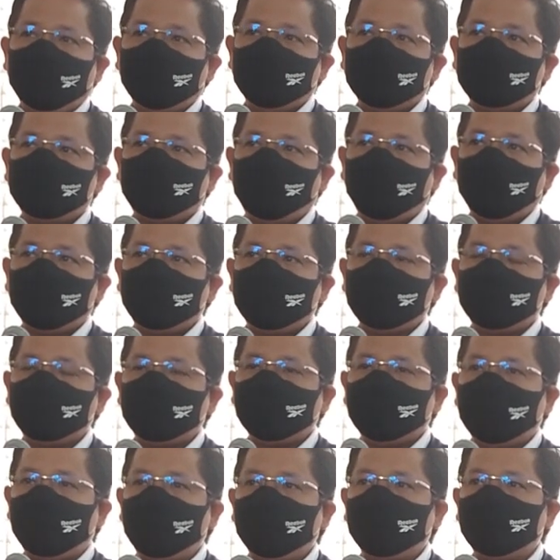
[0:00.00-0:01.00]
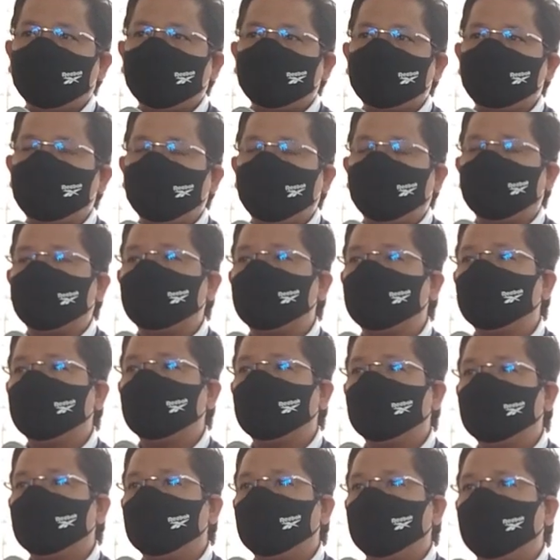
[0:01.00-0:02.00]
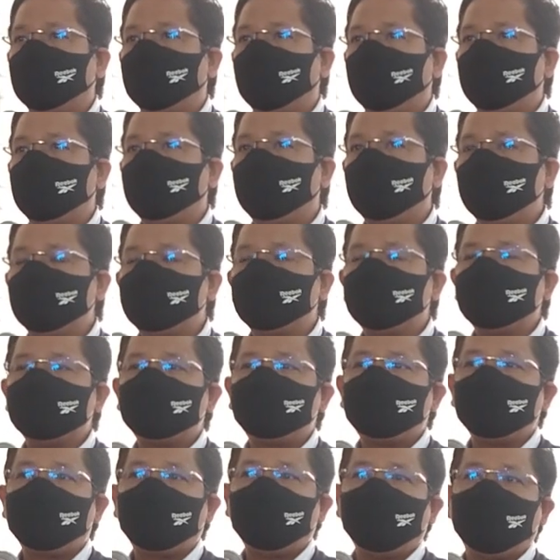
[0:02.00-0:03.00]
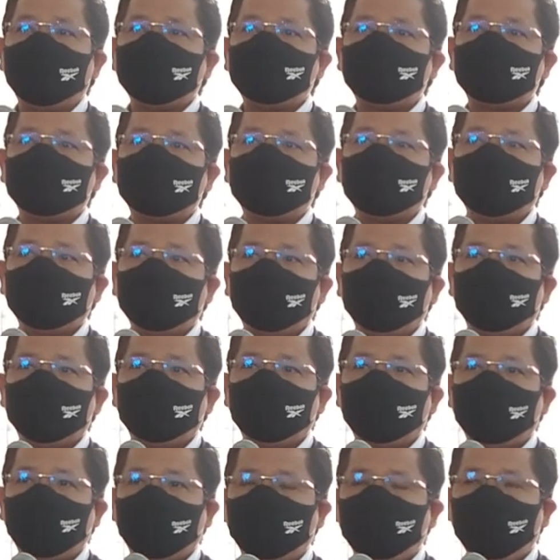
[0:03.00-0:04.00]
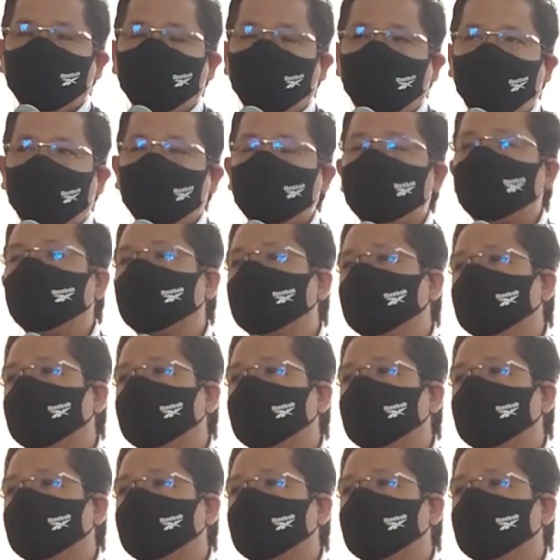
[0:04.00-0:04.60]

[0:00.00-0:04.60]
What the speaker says: sporting scenario in the state, and the reason is because number one,